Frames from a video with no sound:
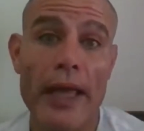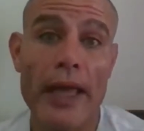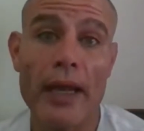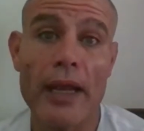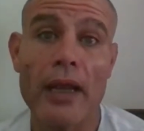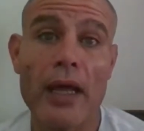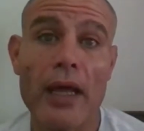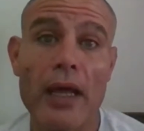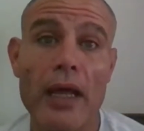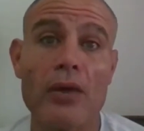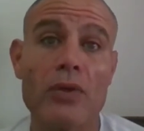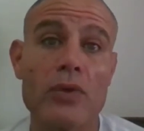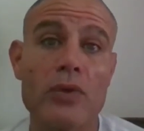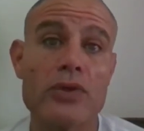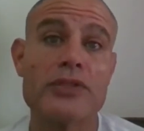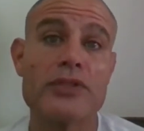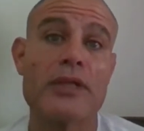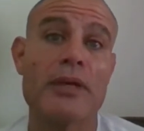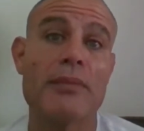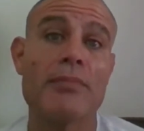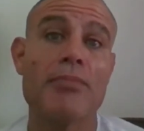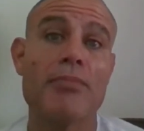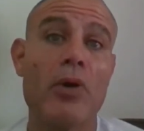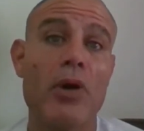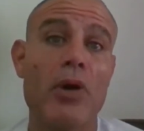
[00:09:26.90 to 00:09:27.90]
an ally, or
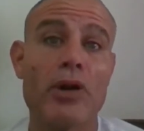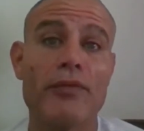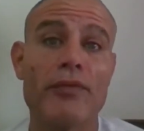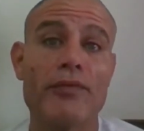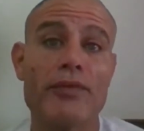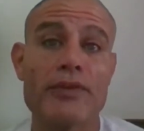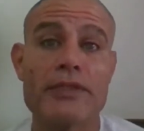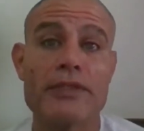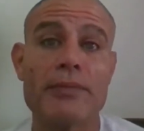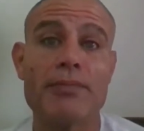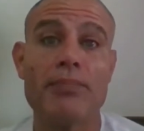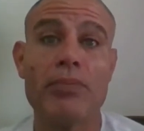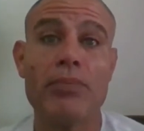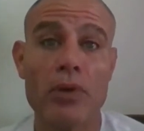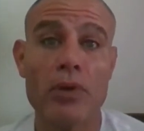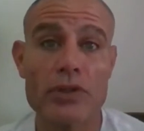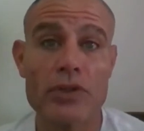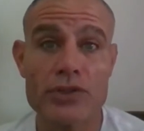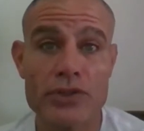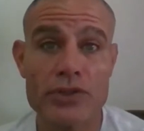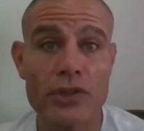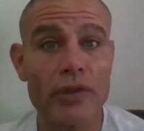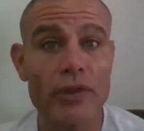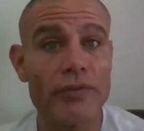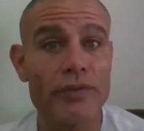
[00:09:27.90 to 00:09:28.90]
some part of a
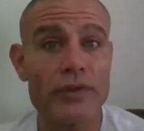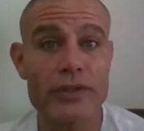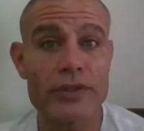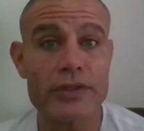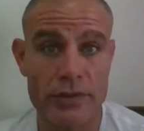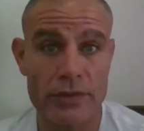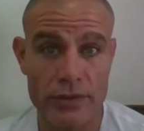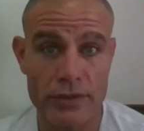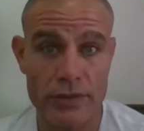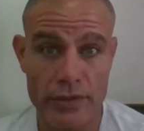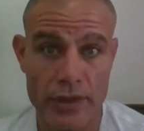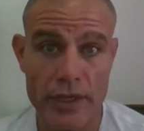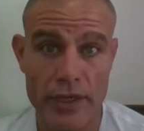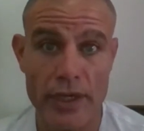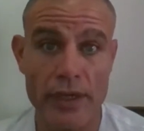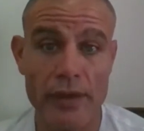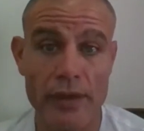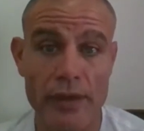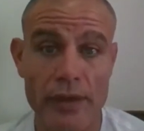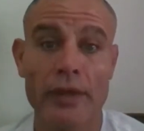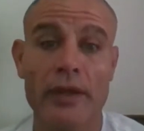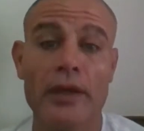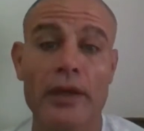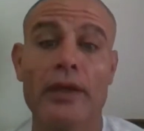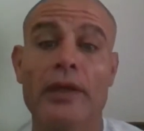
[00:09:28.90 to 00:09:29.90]
support service,
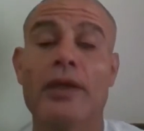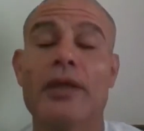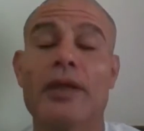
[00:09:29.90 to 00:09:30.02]
okay?